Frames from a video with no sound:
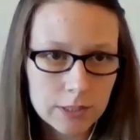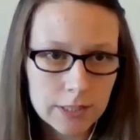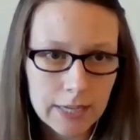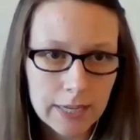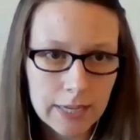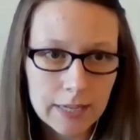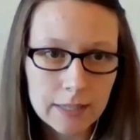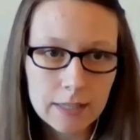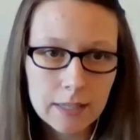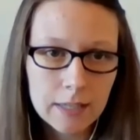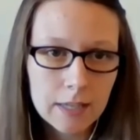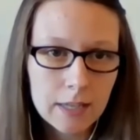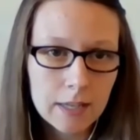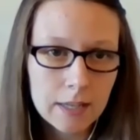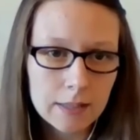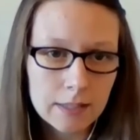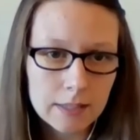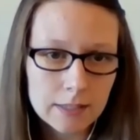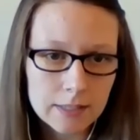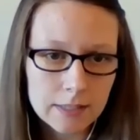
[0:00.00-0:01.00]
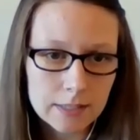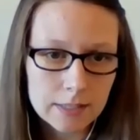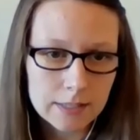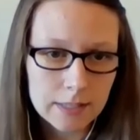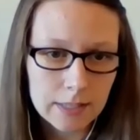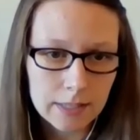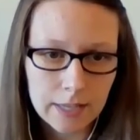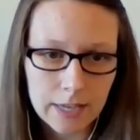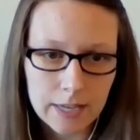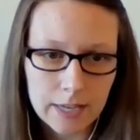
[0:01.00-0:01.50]
we just looked at,
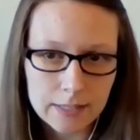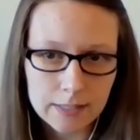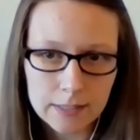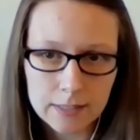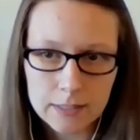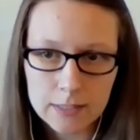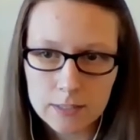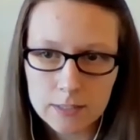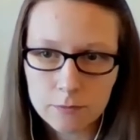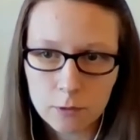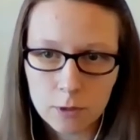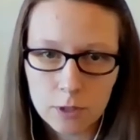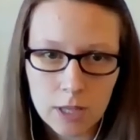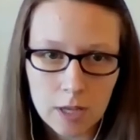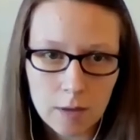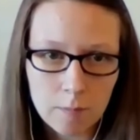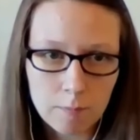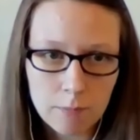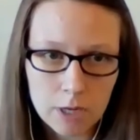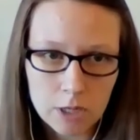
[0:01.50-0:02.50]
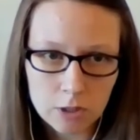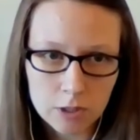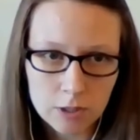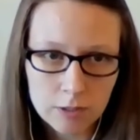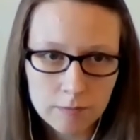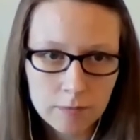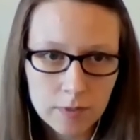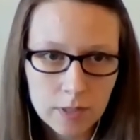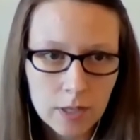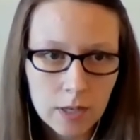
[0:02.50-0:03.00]
this is the case list for
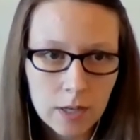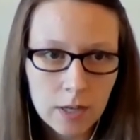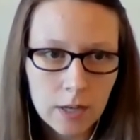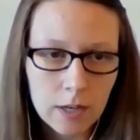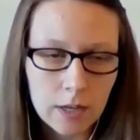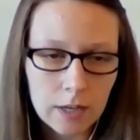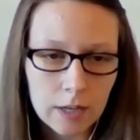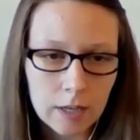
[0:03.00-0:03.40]
that measure.